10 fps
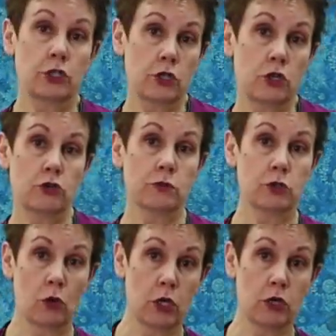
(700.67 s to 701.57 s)
Do you use them?
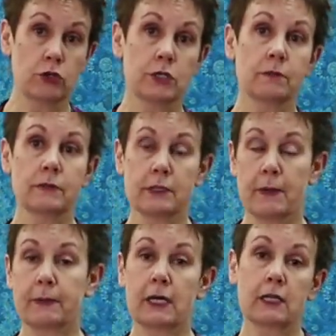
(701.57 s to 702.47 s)
Don't you use them? Some
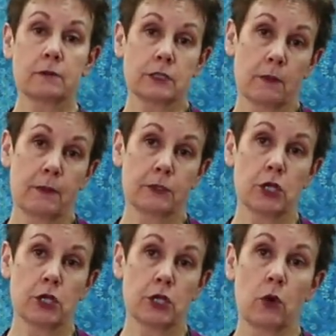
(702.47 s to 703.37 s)
people like them, some people
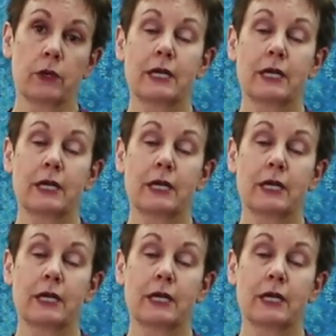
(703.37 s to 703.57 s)
don't.